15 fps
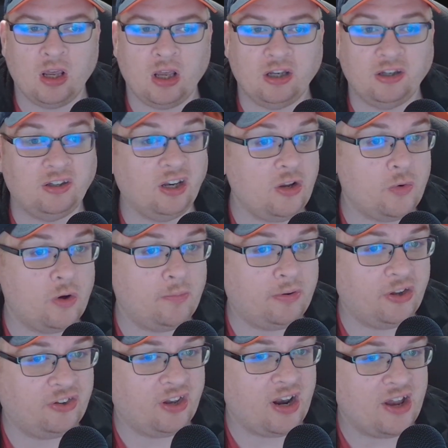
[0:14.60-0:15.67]
Today,
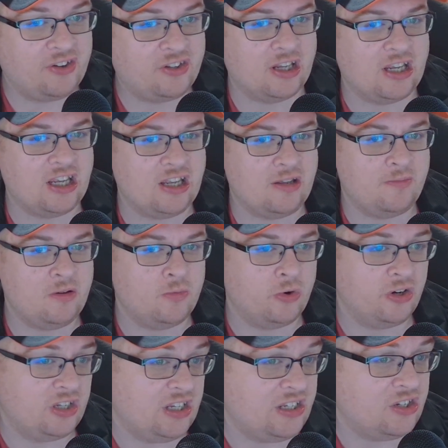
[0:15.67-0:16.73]
OnePlus announced a bit more
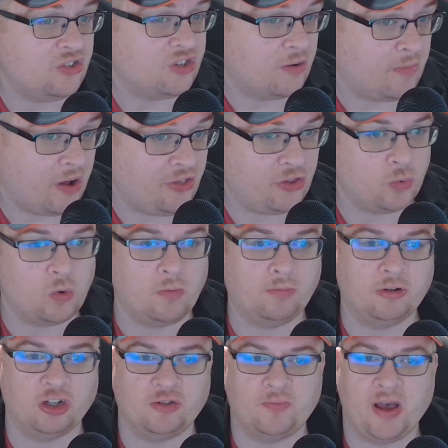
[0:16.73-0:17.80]
details about the
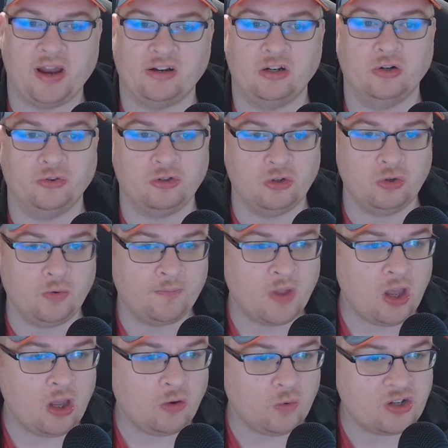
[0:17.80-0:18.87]
OnePlus Pad Go 2,
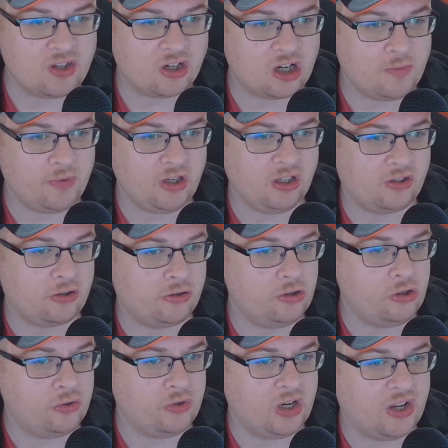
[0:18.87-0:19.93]
which the company is going
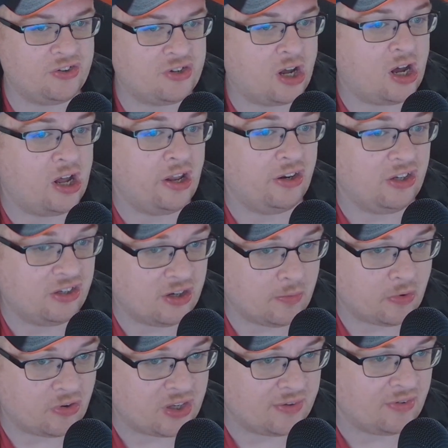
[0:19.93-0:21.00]
to announce on
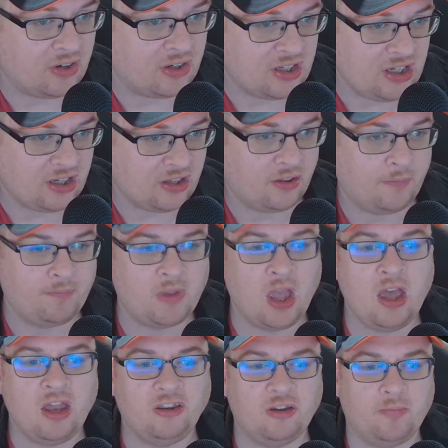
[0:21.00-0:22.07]
December 17th.
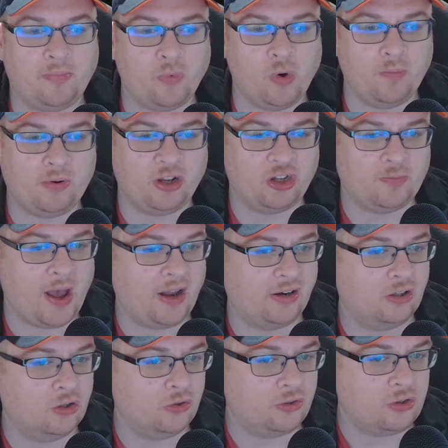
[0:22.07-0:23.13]
The OnePlus Pad
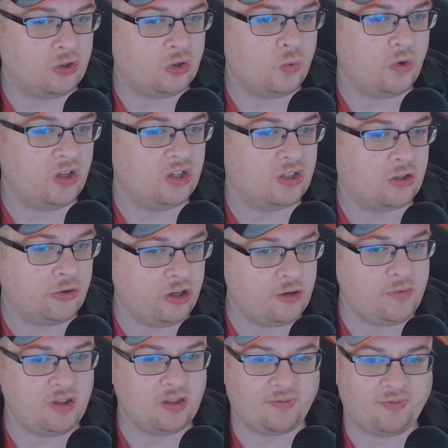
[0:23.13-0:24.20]
Go 2 is going to
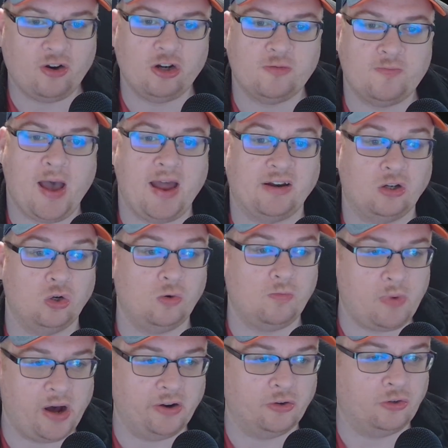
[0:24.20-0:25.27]
be the first Pad Go
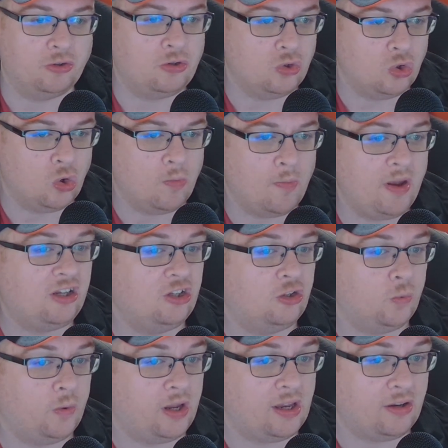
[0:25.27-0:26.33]
model to make
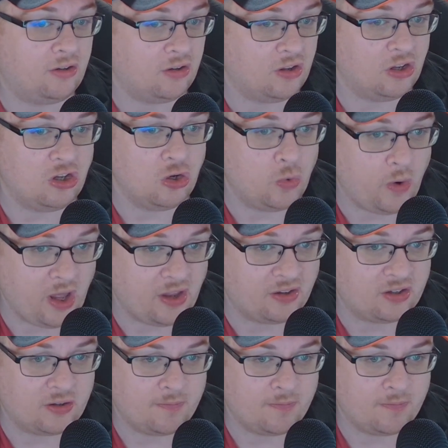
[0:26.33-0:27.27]
its way to the US,